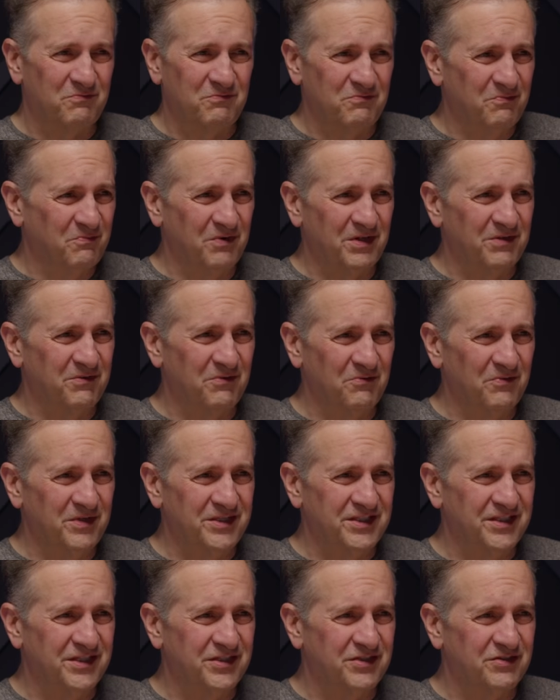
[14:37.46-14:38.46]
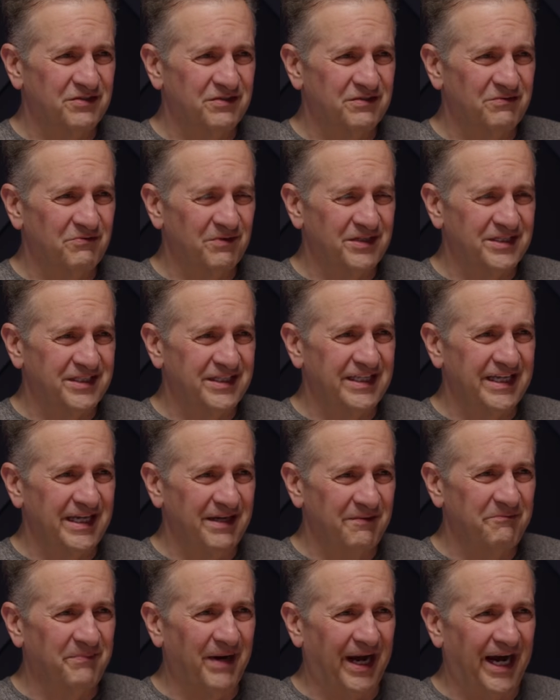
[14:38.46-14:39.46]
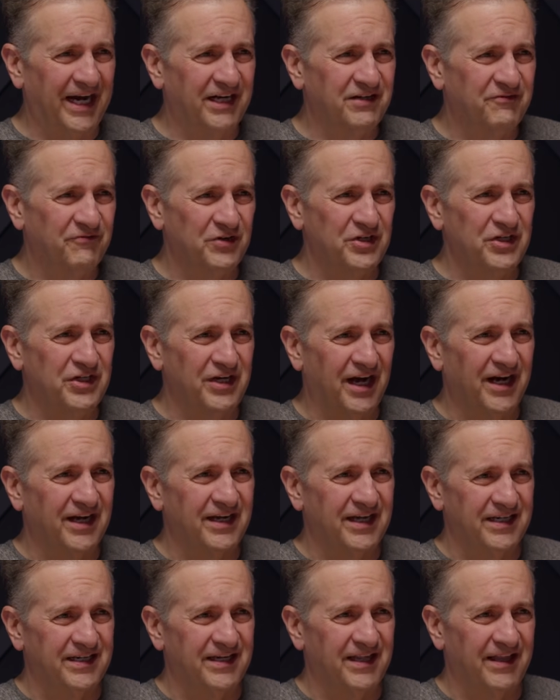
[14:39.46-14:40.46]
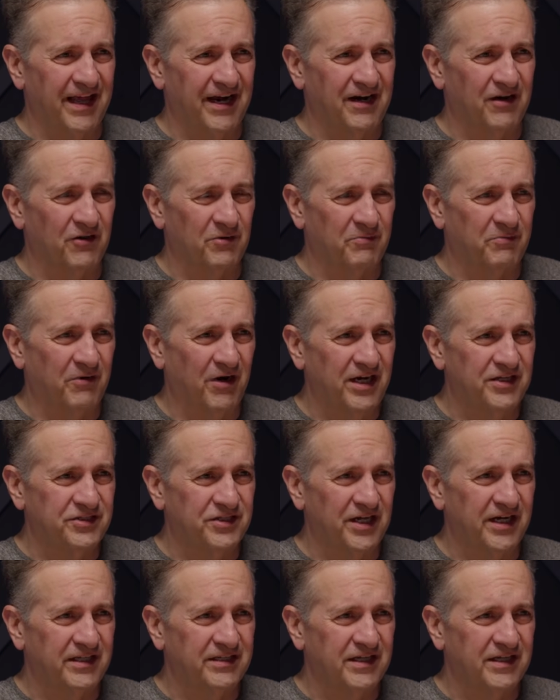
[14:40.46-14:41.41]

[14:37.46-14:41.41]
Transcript: What's the impact for you not getting to that other project?